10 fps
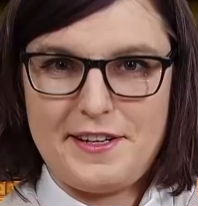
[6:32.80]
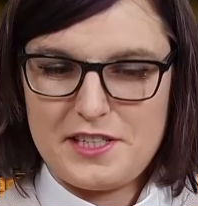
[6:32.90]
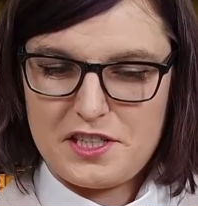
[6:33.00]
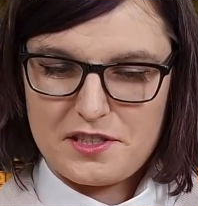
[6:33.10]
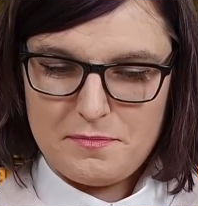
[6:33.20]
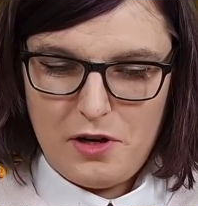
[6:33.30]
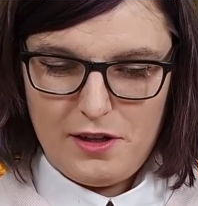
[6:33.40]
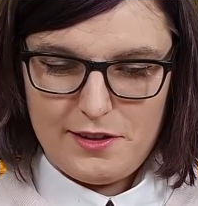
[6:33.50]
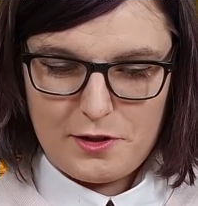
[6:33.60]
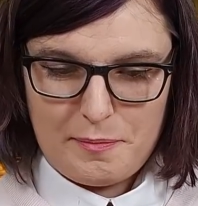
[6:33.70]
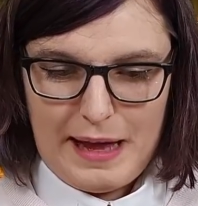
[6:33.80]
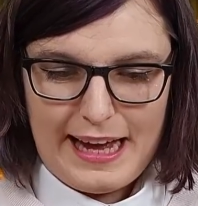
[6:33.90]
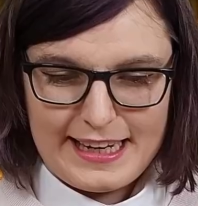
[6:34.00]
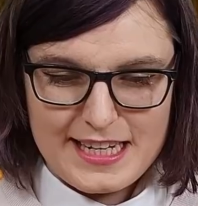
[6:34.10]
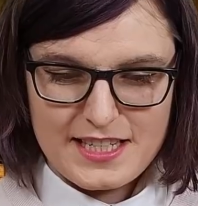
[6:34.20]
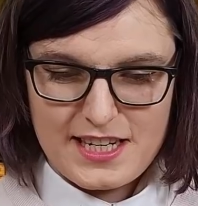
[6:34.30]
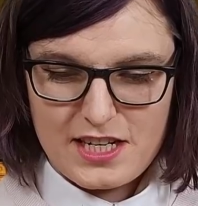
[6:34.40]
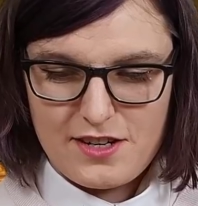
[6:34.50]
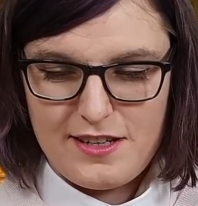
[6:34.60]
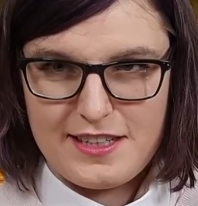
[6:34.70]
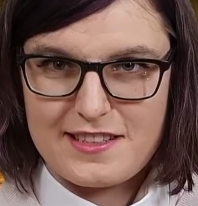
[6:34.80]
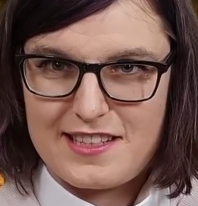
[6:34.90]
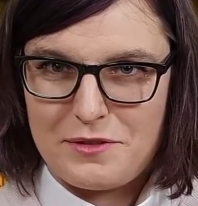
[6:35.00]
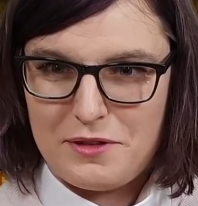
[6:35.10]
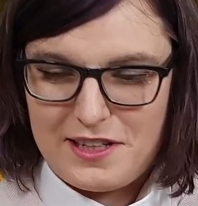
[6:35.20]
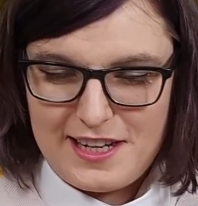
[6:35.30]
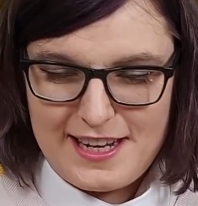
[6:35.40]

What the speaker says: A smaller package here. Let's see what it